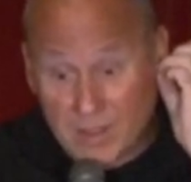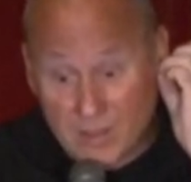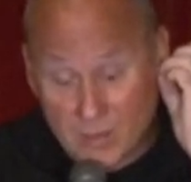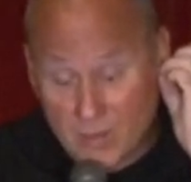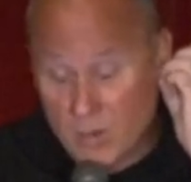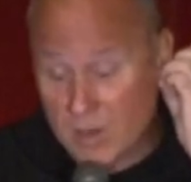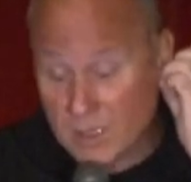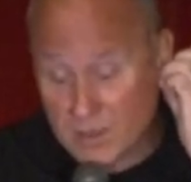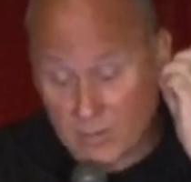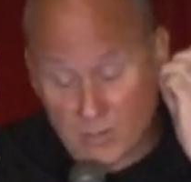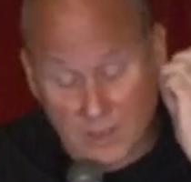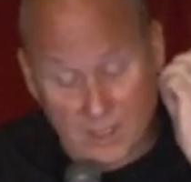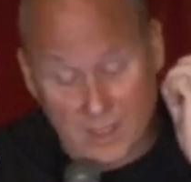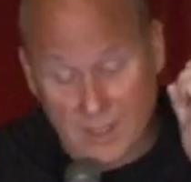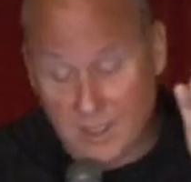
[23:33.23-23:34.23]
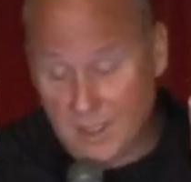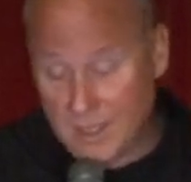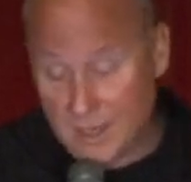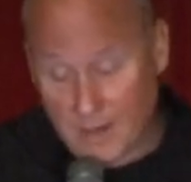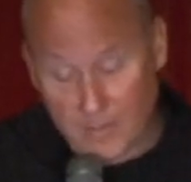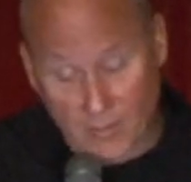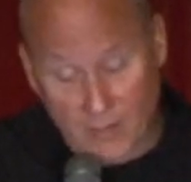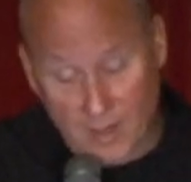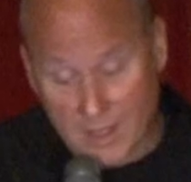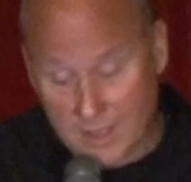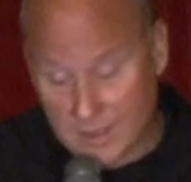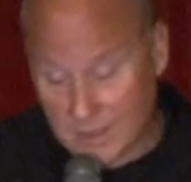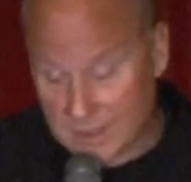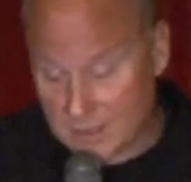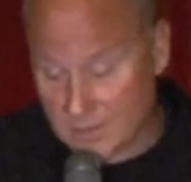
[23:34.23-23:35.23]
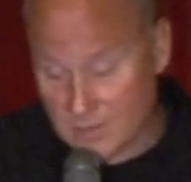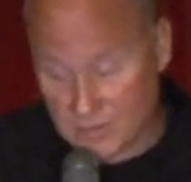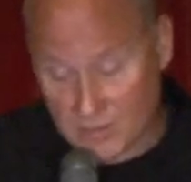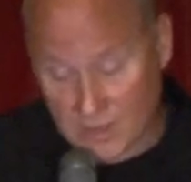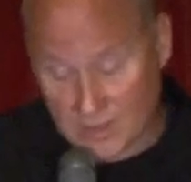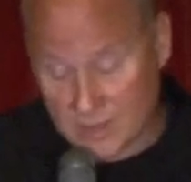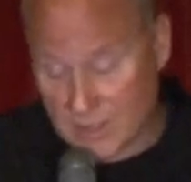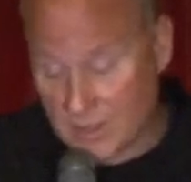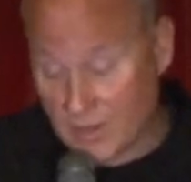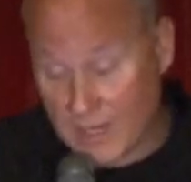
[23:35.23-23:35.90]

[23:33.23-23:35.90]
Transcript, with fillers: you want with any gay pride, lesbian, transgender,